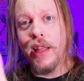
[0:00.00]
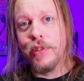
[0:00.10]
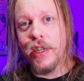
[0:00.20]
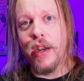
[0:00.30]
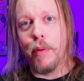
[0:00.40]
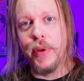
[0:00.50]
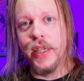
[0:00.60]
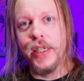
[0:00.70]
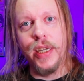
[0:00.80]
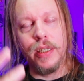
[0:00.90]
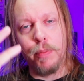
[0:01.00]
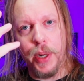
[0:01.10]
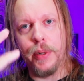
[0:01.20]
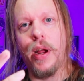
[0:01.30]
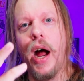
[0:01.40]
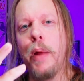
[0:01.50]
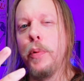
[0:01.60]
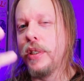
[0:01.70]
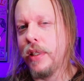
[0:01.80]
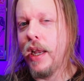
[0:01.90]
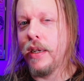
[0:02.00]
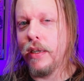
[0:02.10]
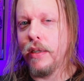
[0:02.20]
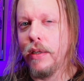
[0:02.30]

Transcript: love JRPGs, but I wish they'd,